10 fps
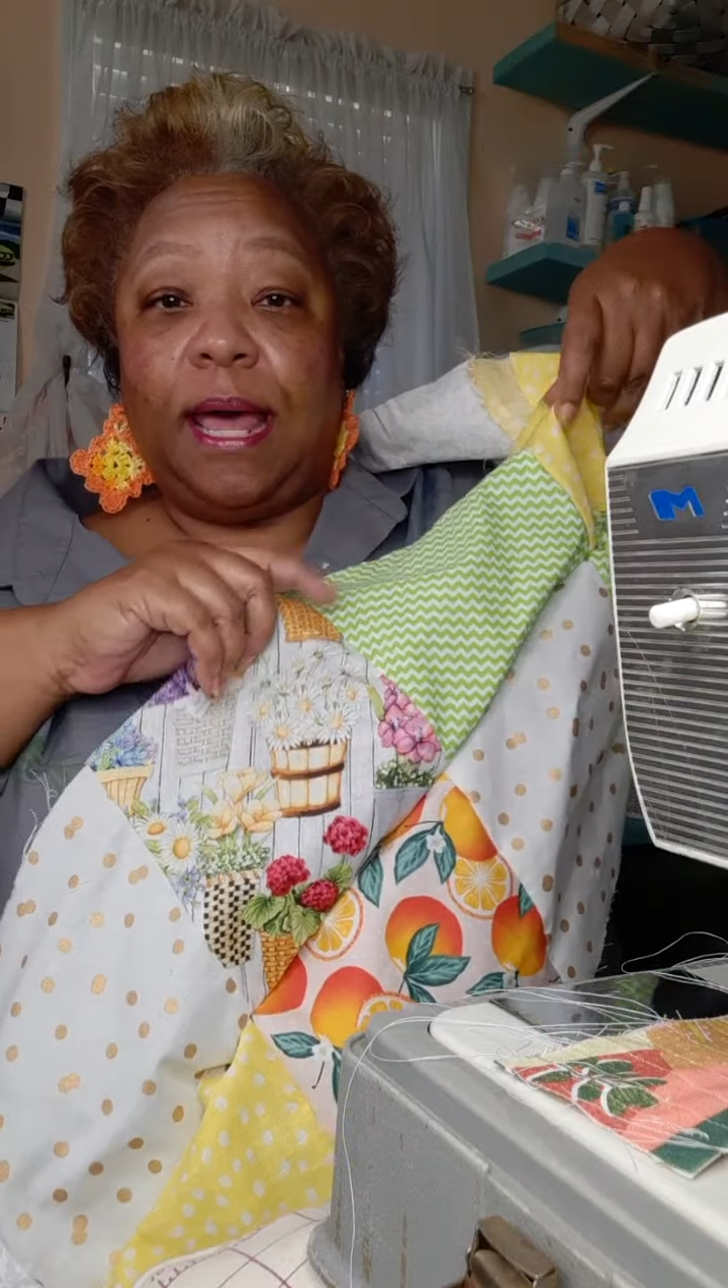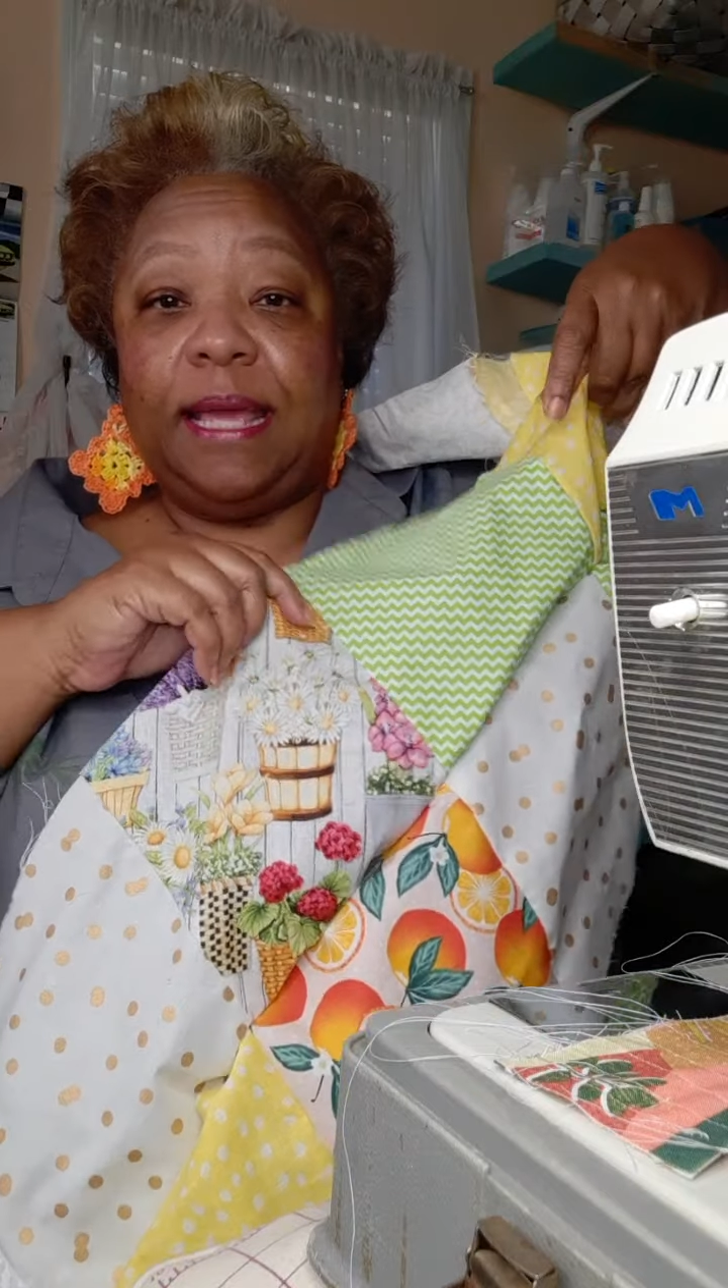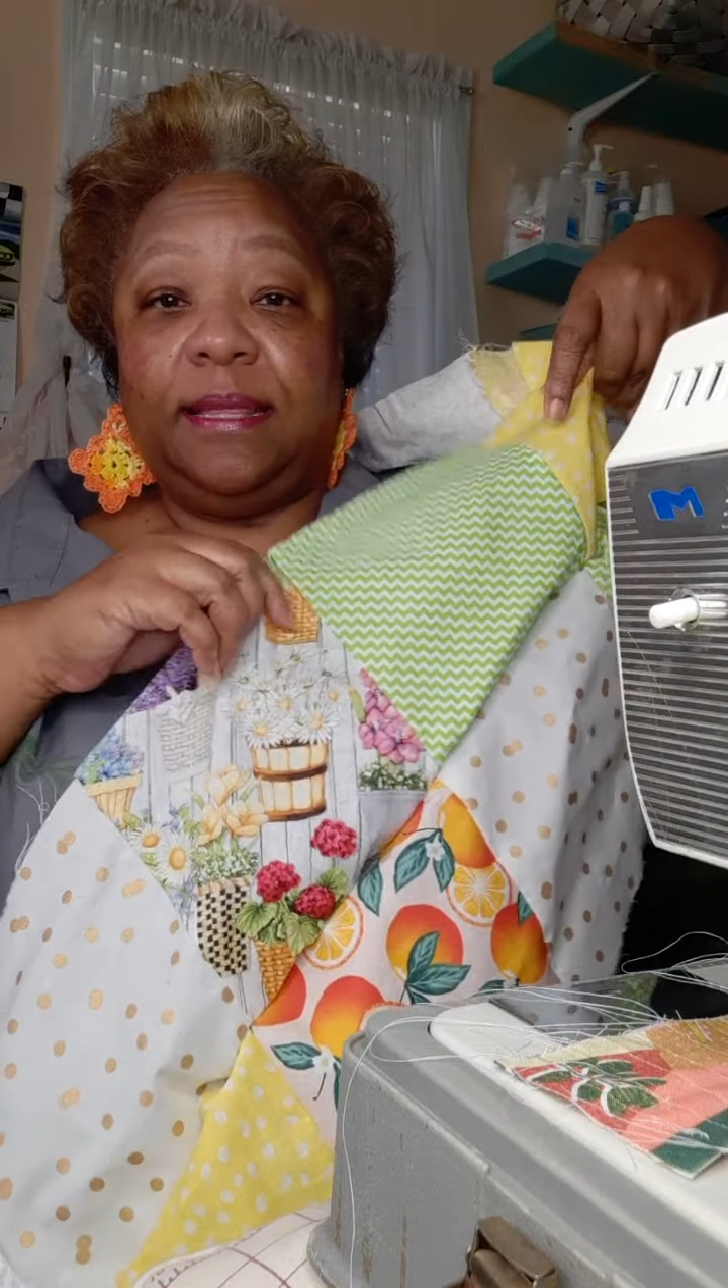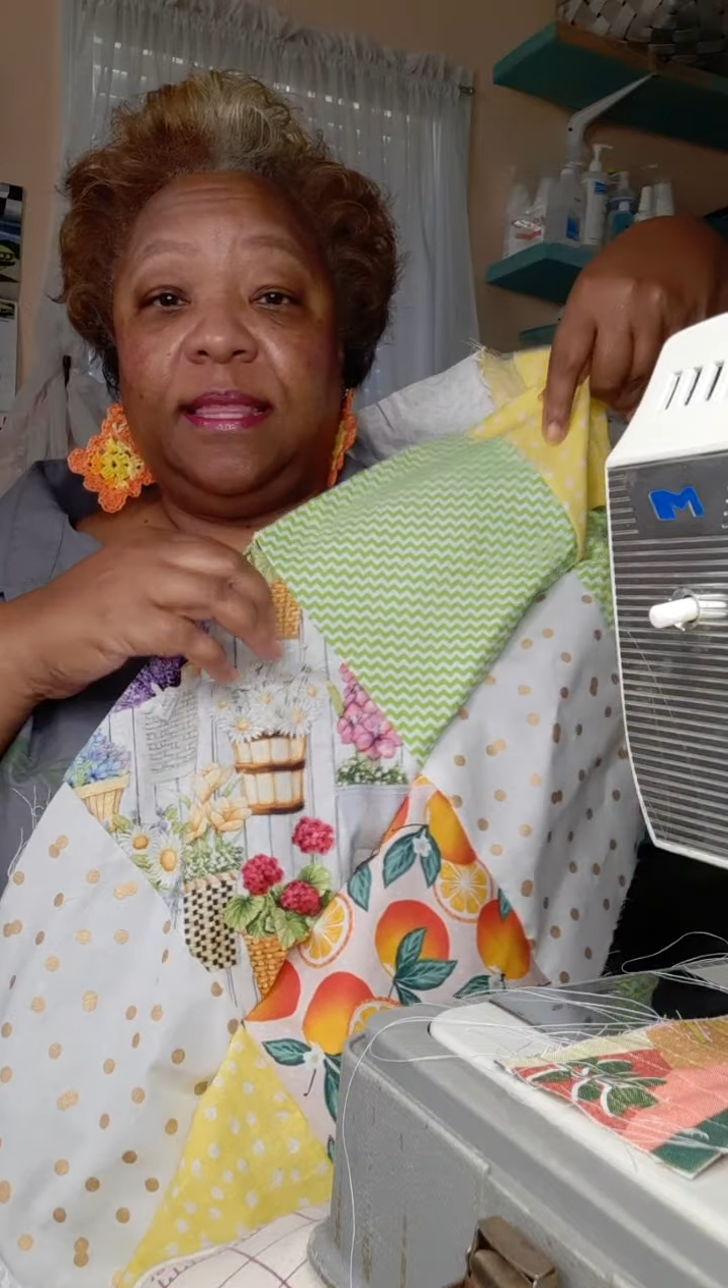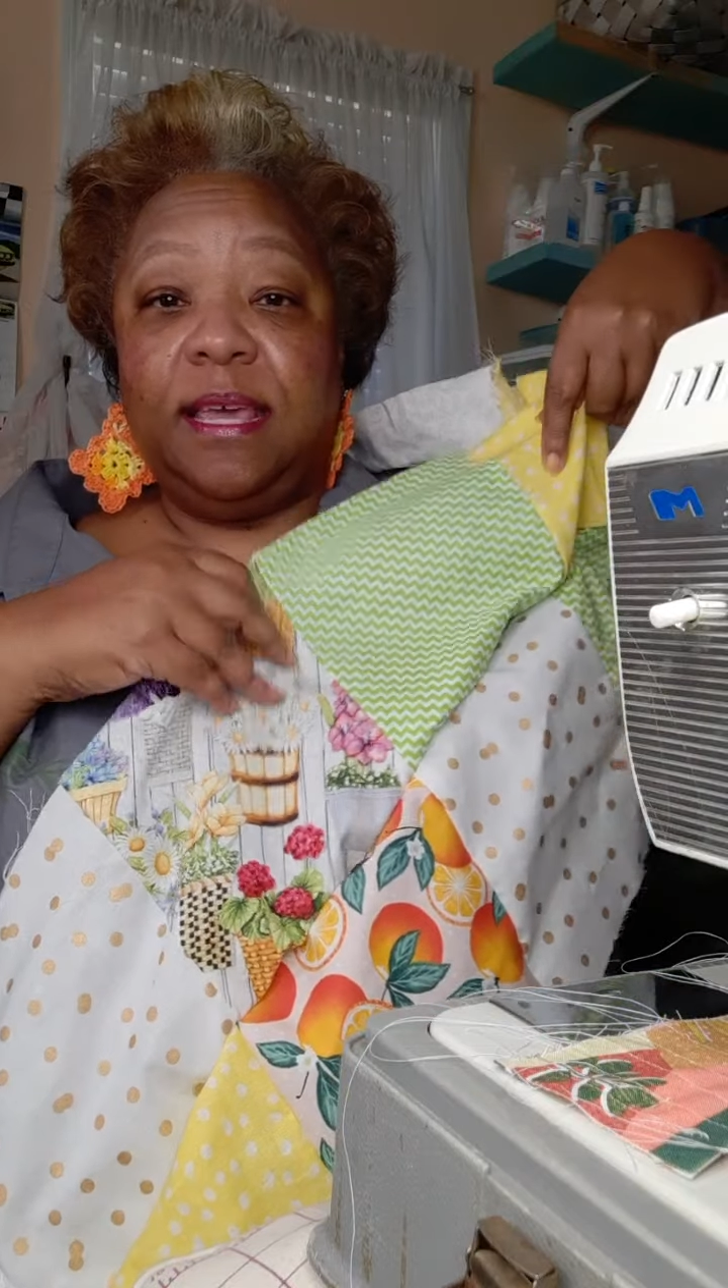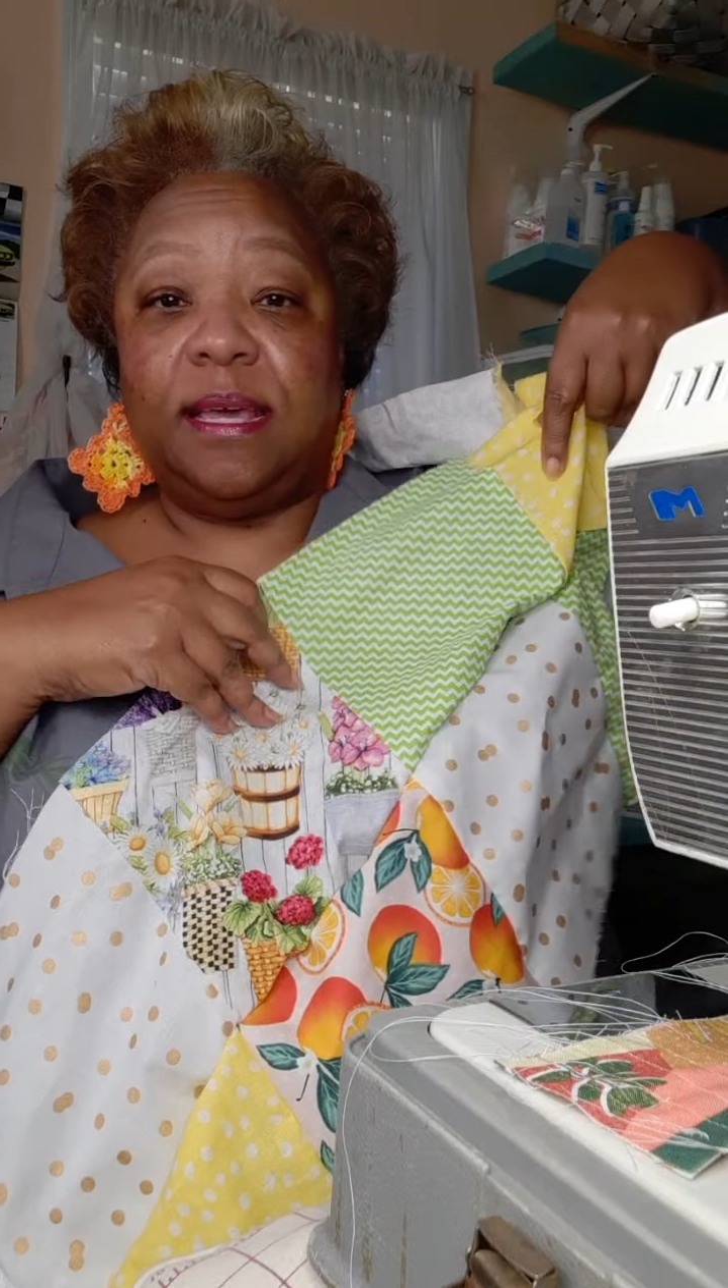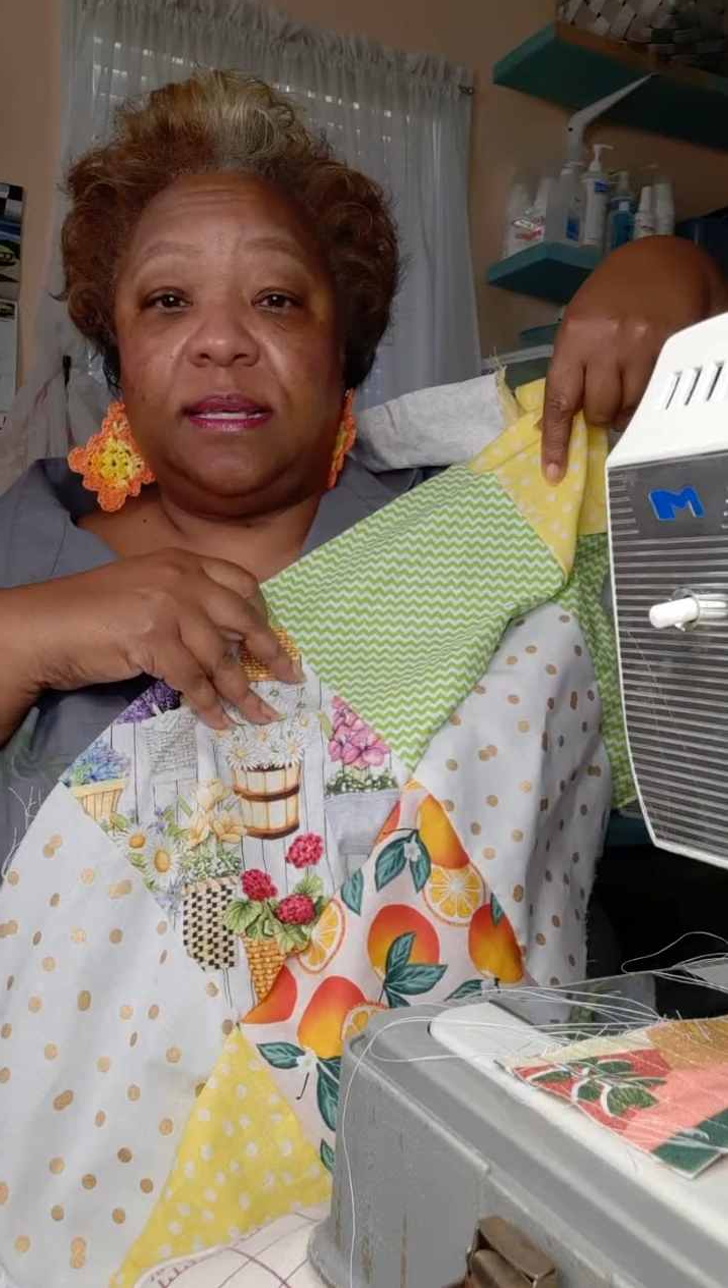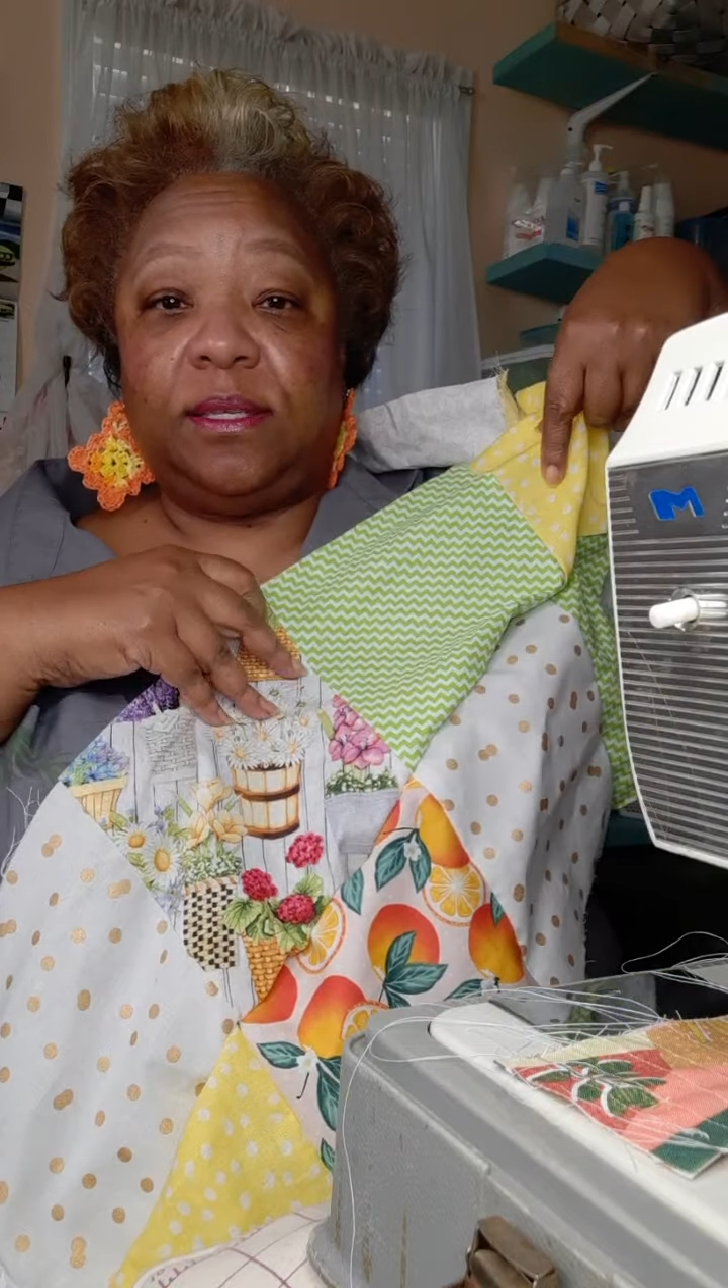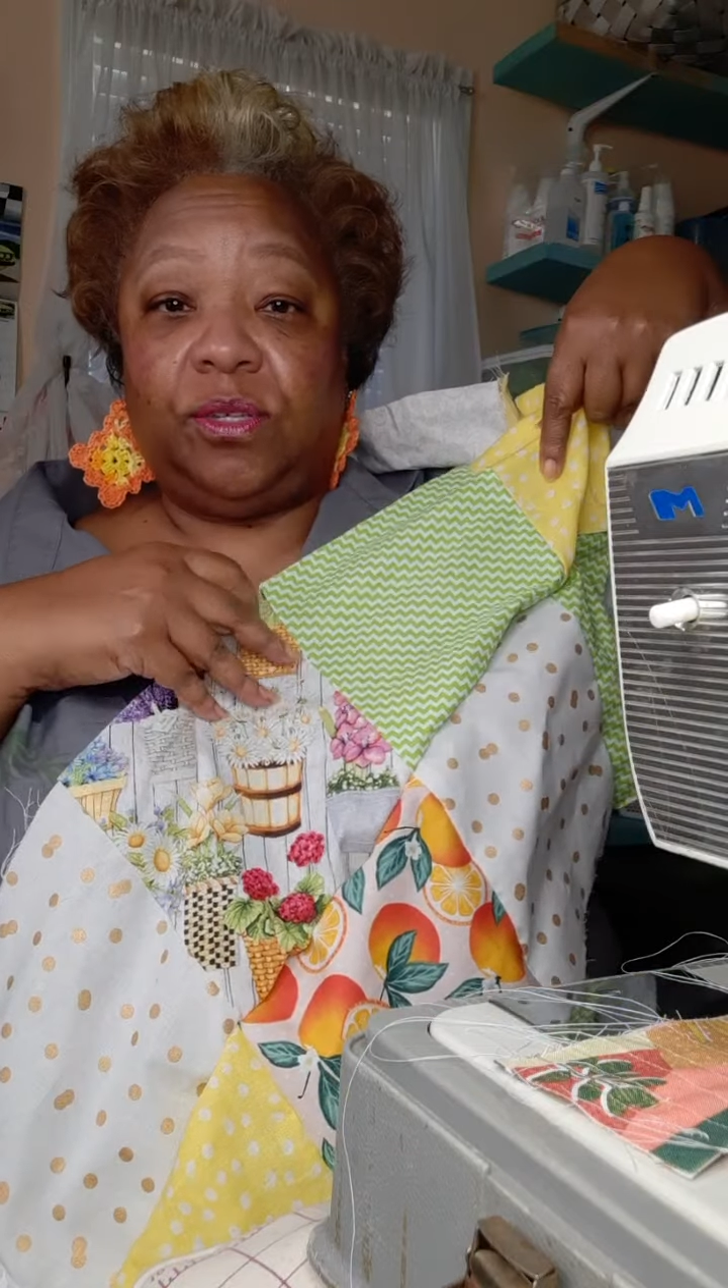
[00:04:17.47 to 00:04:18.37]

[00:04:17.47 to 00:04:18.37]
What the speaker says: hanging on